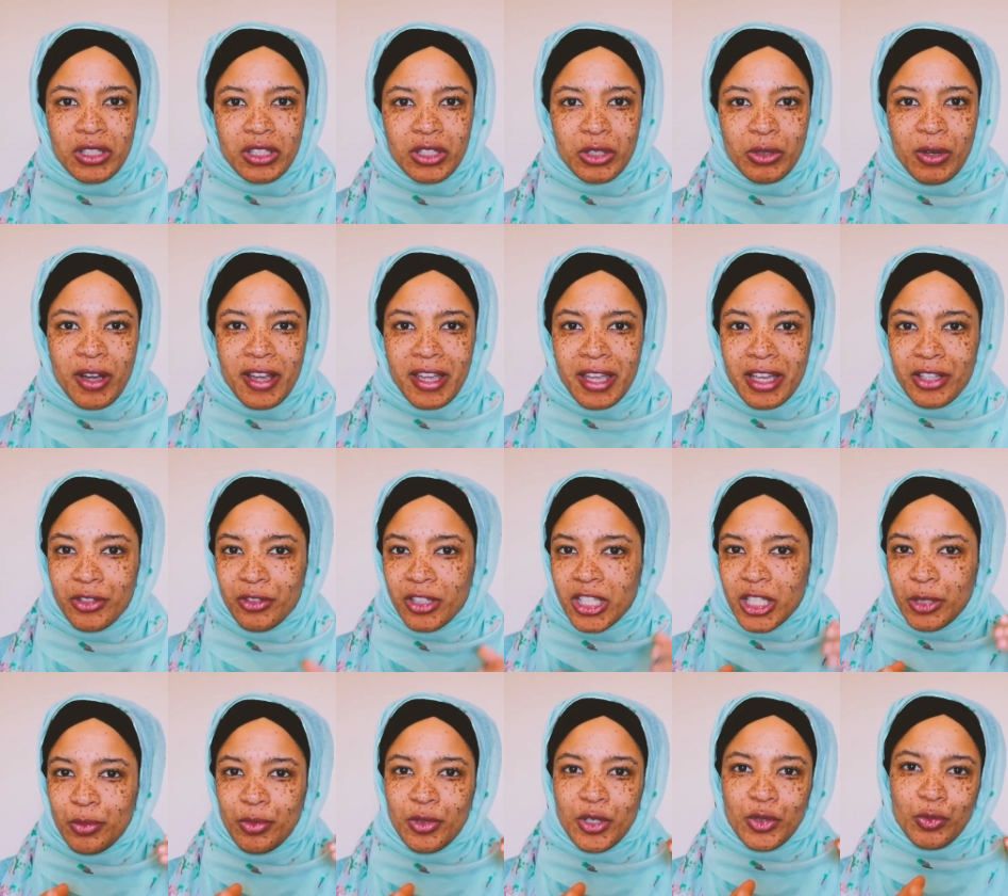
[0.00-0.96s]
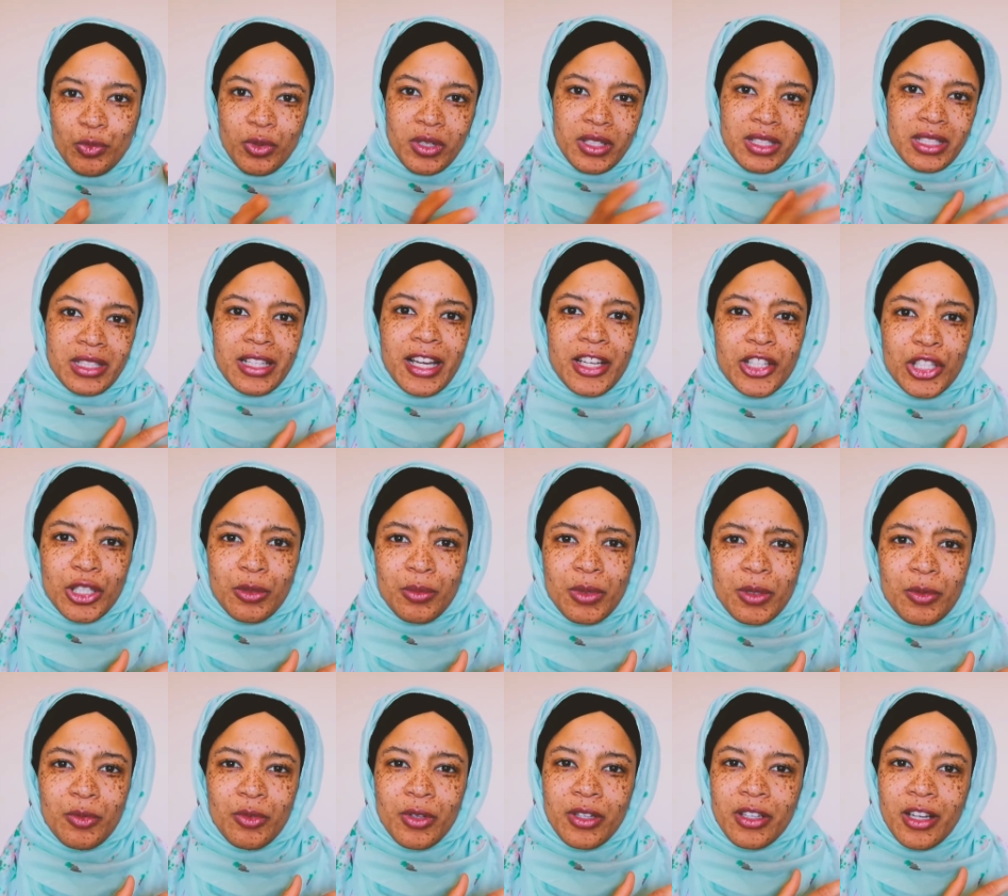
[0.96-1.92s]
So I get to experience what it's like to
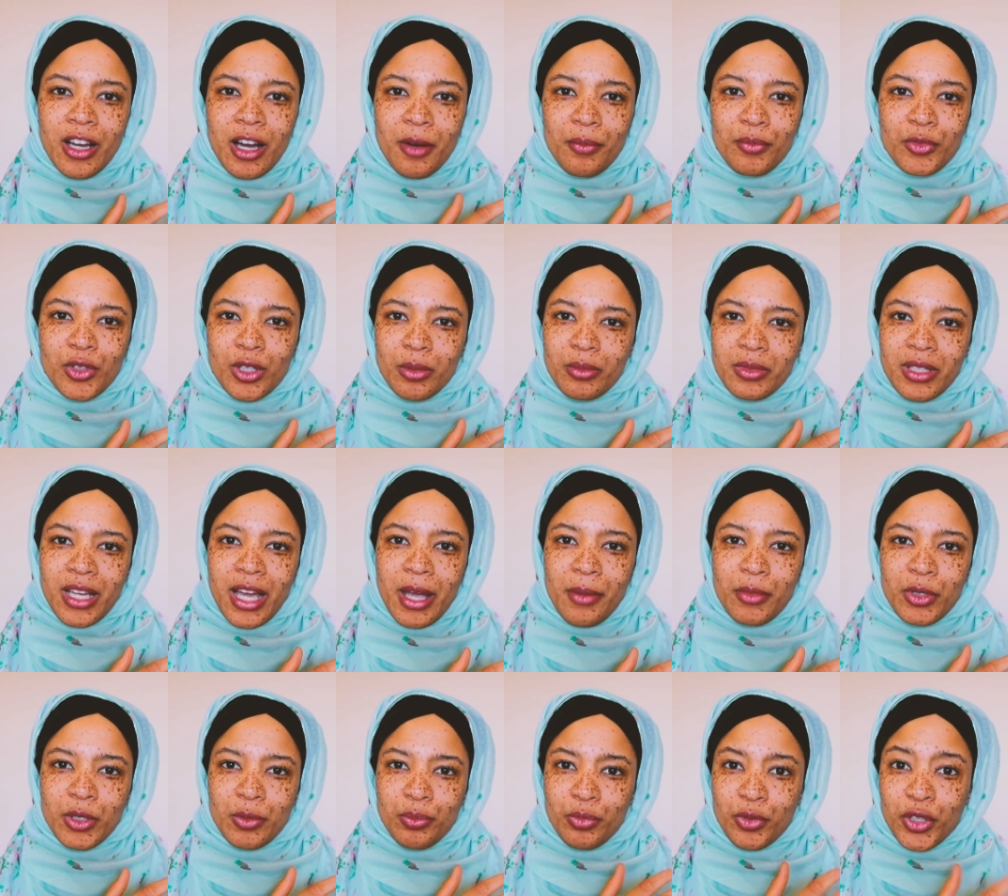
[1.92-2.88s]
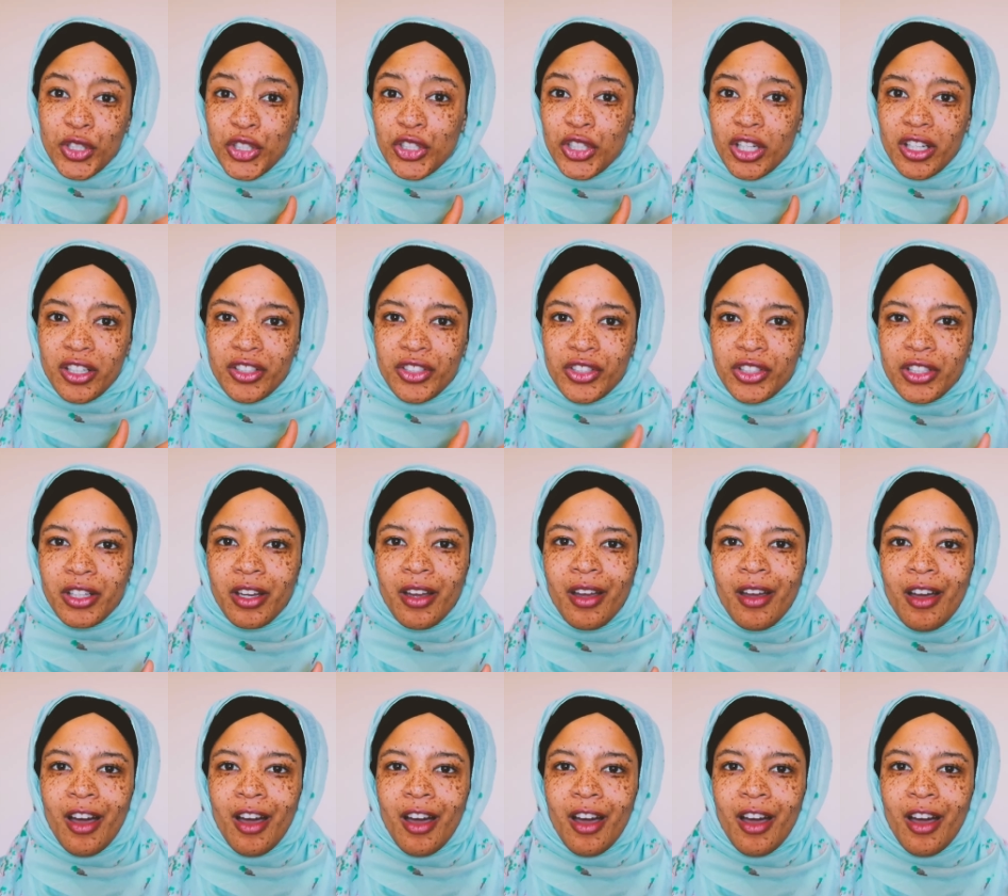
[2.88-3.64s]
be sometimes prejudged,